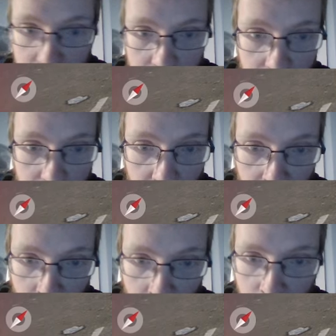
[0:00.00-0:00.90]

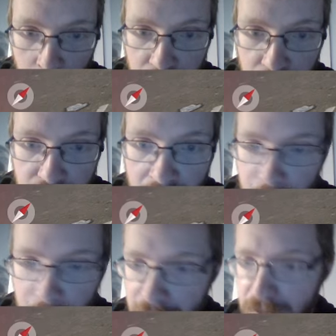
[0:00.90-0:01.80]
Uh, yeah, we have
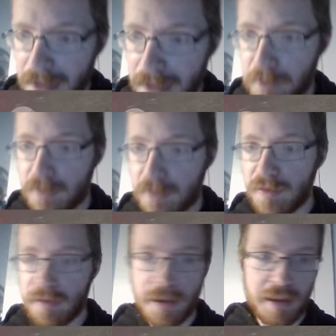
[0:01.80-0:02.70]
tiled roofs as well. I
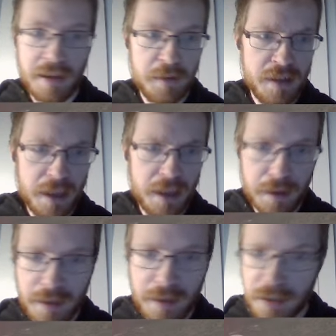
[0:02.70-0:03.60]
think we. I think
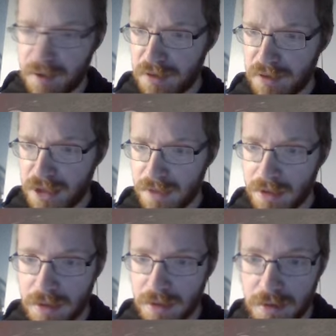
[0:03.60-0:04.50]
just Java.
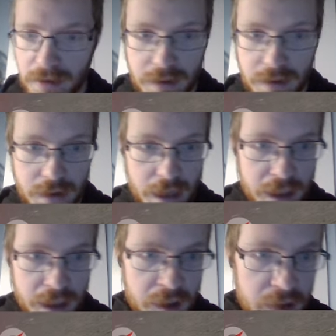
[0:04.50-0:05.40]
I guess.